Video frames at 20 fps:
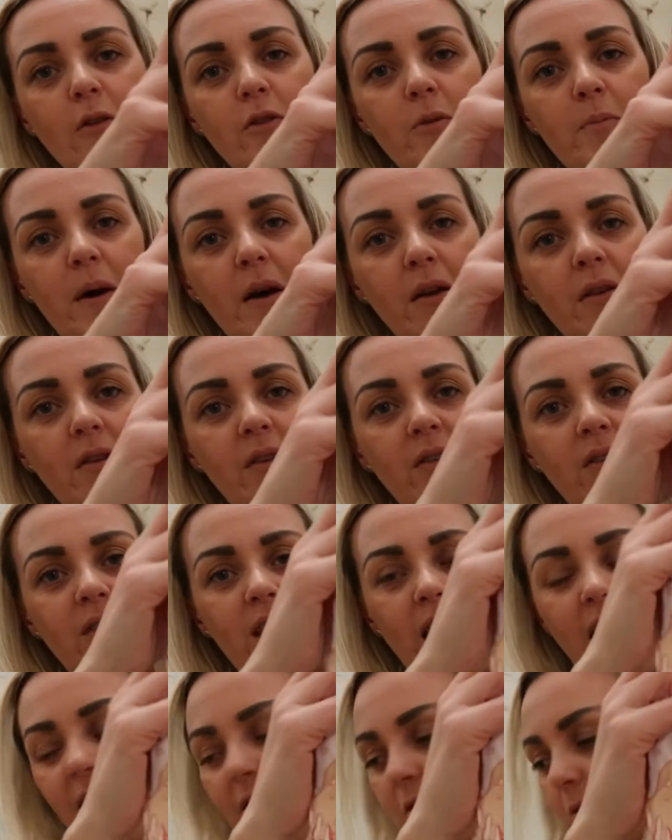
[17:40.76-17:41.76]
was about
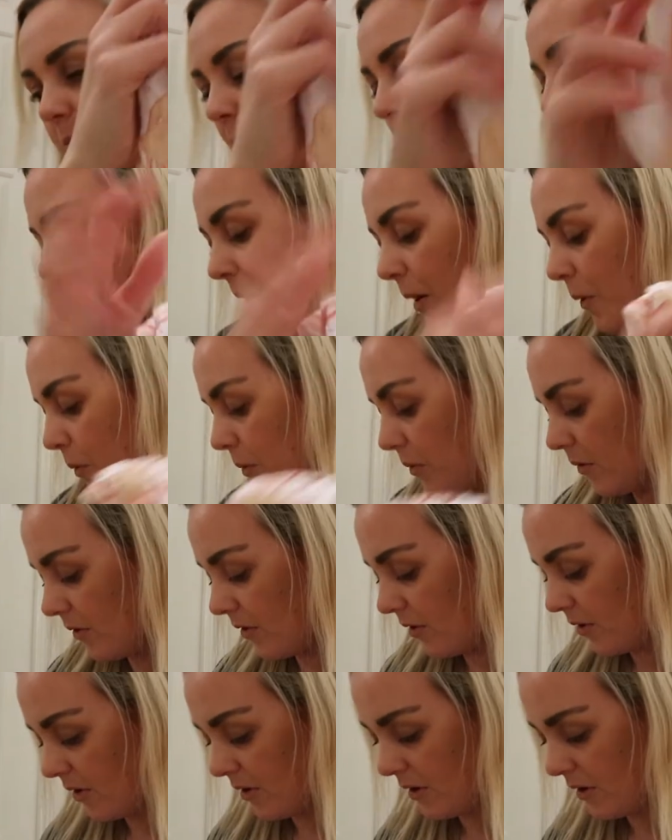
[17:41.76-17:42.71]
£6.